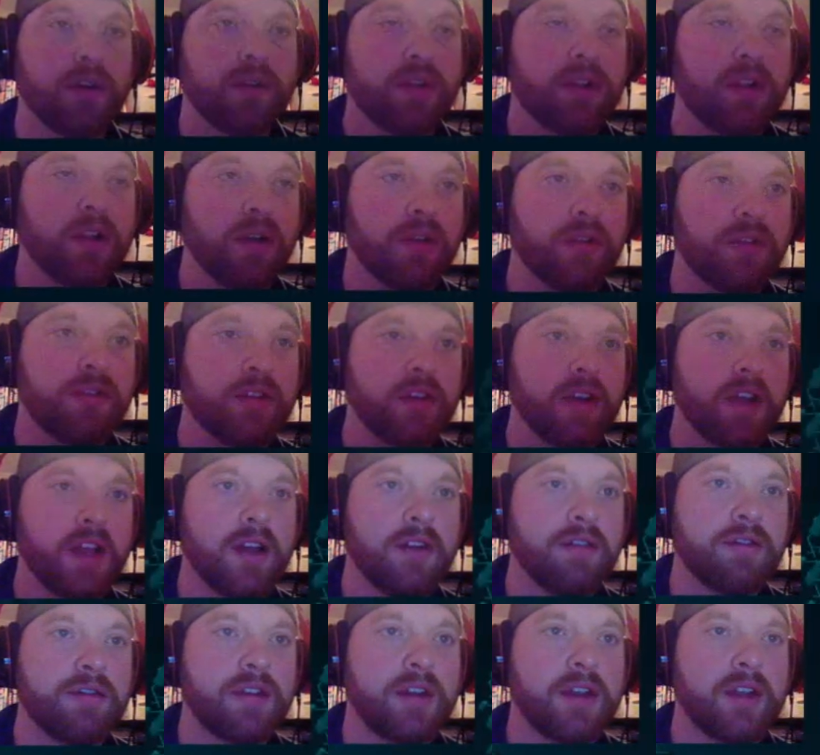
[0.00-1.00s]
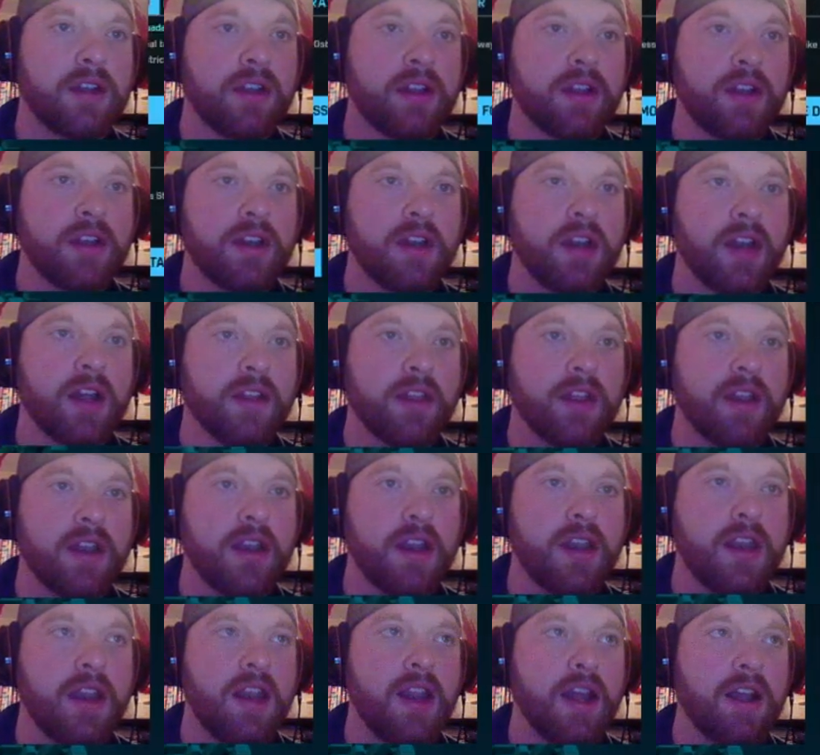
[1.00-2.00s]
close enough. Now, the
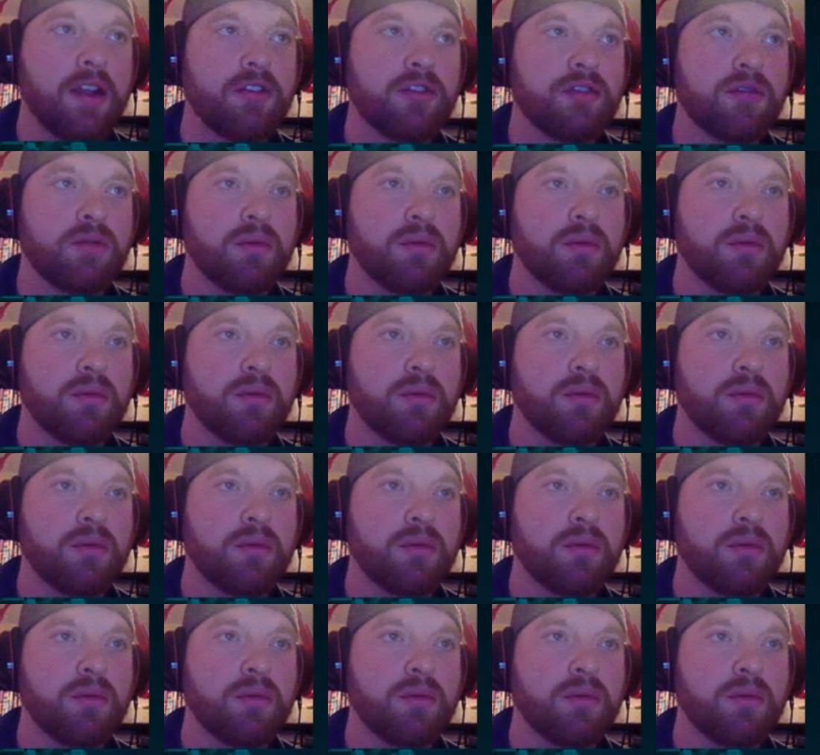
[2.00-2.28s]
next